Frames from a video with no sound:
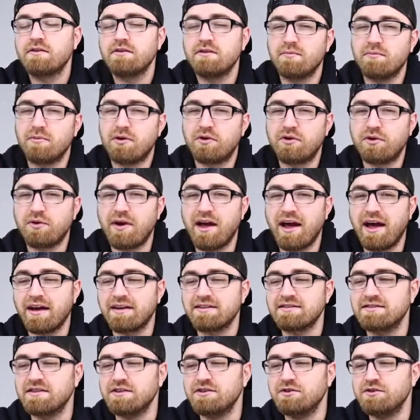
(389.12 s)
the Moto
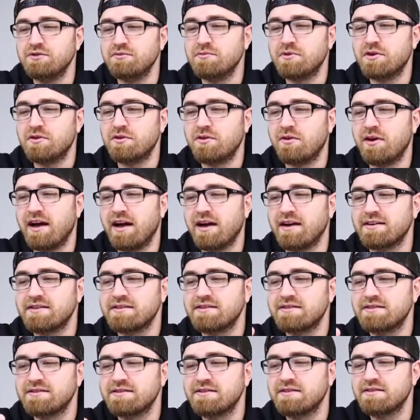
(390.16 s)
X, the new Moto
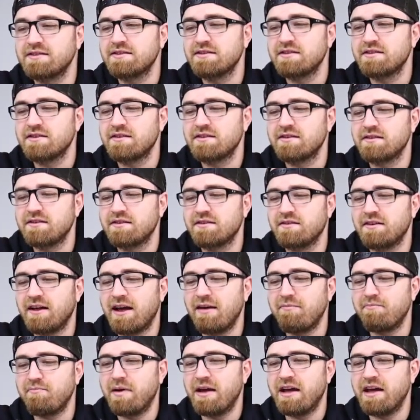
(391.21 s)
X.
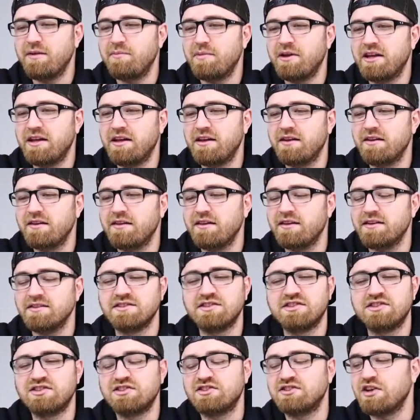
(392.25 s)
That baby
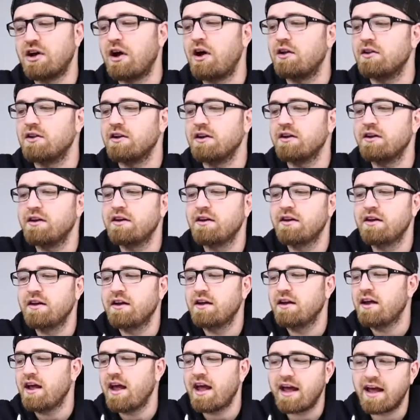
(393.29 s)
is solid.
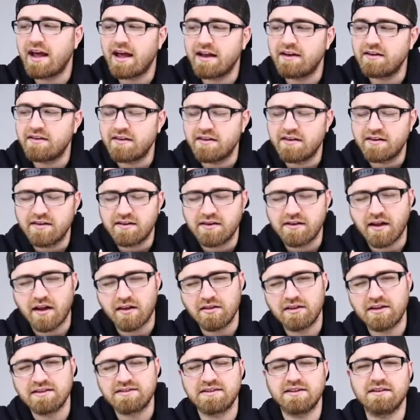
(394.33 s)
And
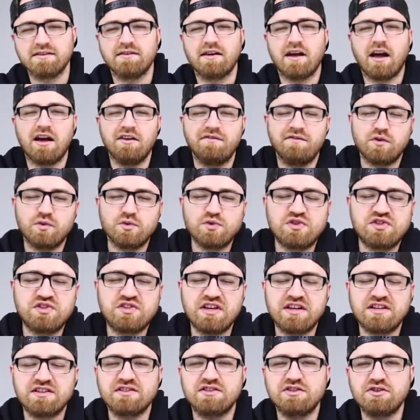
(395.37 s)
listen, iPhone
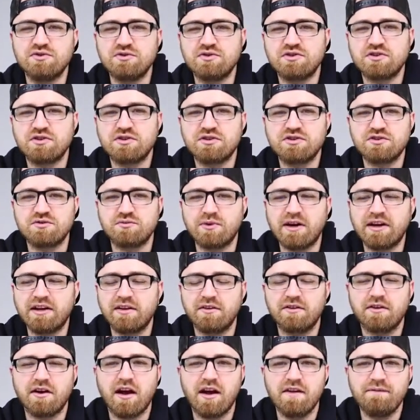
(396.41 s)
6 users,
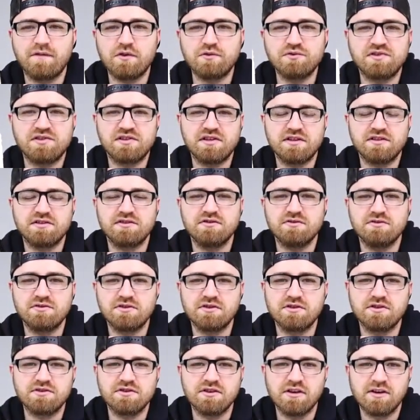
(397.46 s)
regular iPhone 6
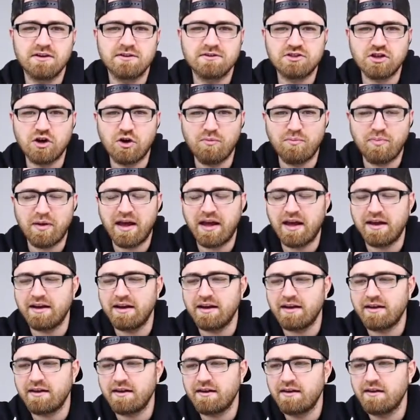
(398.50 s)
users, don't
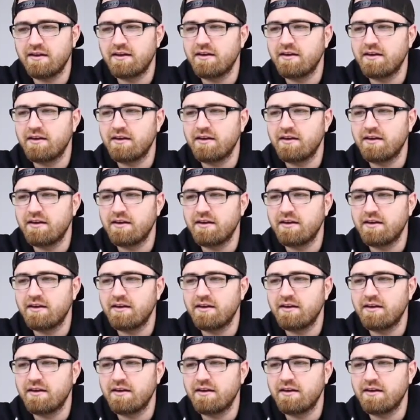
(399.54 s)
panic.